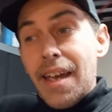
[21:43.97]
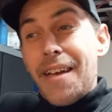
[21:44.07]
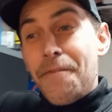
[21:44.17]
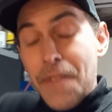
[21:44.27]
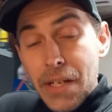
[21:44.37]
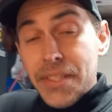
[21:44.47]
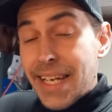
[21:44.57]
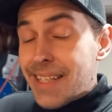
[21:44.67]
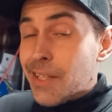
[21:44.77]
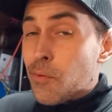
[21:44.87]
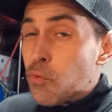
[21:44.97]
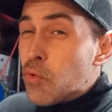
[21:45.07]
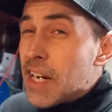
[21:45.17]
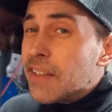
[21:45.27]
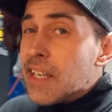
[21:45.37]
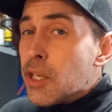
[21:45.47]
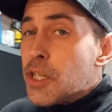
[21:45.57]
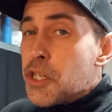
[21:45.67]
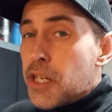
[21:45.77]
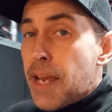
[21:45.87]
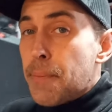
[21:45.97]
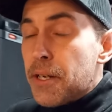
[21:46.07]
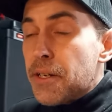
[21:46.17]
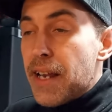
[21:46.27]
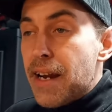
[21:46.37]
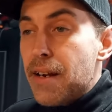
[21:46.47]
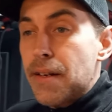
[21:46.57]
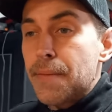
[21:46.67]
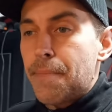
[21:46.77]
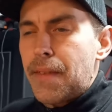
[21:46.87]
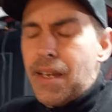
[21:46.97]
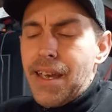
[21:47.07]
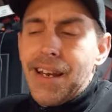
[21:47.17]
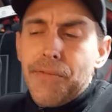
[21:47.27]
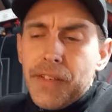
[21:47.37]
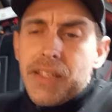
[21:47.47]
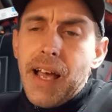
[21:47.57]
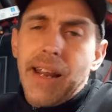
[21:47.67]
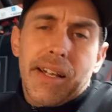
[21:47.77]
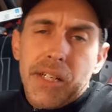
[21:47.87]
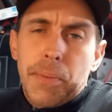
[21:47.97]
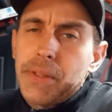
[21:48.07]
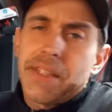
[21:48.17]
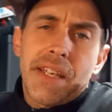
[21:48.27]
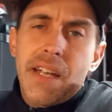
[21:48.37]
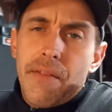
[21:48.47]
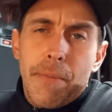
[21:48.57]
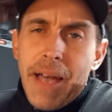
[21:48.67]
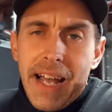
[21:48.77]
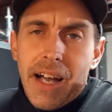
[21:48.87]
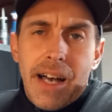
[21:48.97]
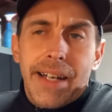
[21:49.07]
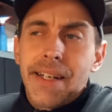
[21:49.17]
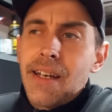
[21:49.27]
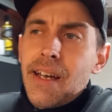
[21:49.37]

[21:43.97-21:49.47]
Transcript: It feels like it's in really good shape under there, and if it's not, I could just put the seat cover back on.